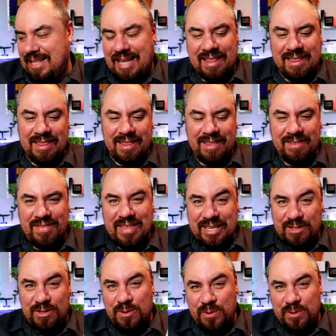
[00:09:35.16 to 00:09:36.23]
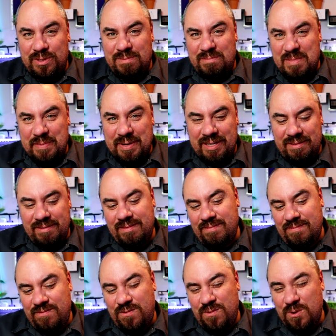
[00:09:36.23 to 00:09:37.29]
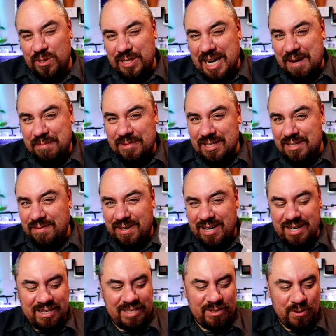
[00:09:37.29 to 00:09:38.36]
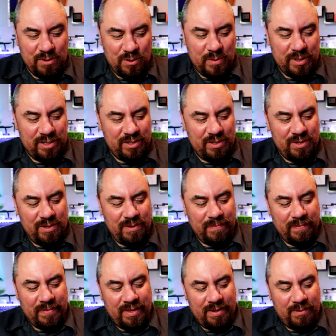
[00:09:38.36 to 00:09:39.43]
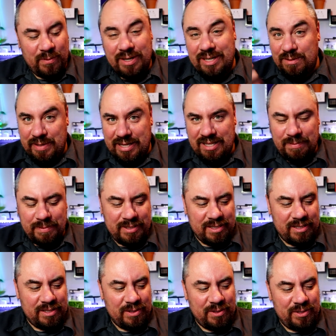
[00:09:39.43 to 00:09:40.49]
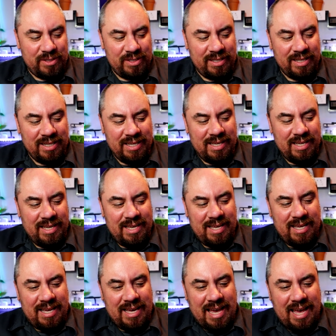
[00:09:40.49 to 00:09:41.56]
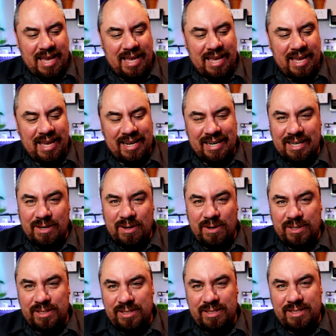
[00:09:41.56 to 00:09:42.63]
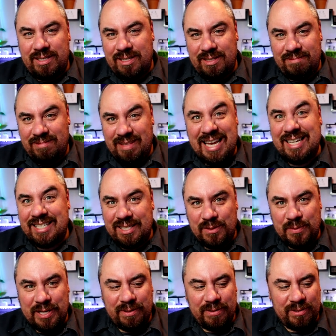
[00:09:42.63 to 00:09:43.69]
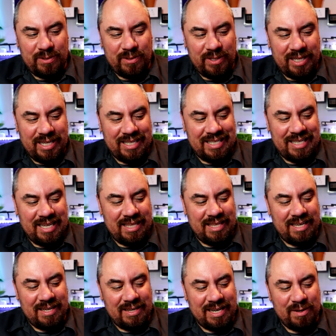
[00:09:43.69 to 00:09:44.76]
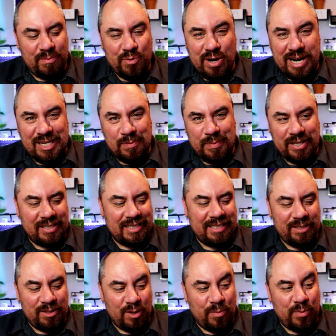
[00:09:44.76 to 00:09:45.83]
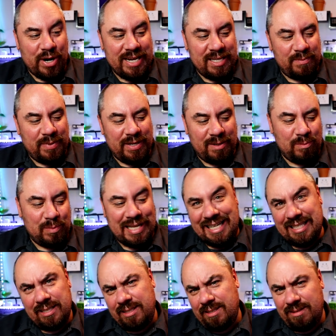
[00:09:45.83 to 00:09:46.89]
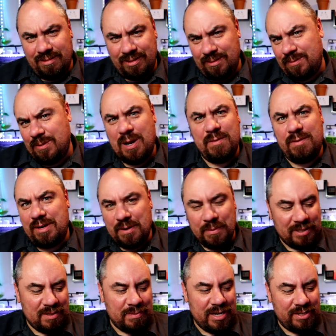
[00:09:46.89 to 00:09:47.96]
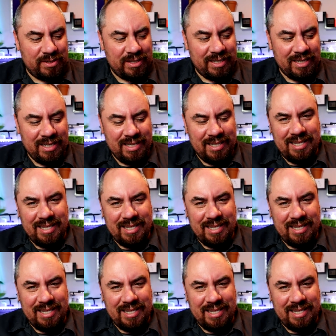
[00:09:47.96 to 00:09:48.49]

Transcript: and this goes maybe four times as far as those ones do when it's made up as a solution uh, and it costs less as well. So you can see the kind of price per litre or price per plant or however you want to measure it.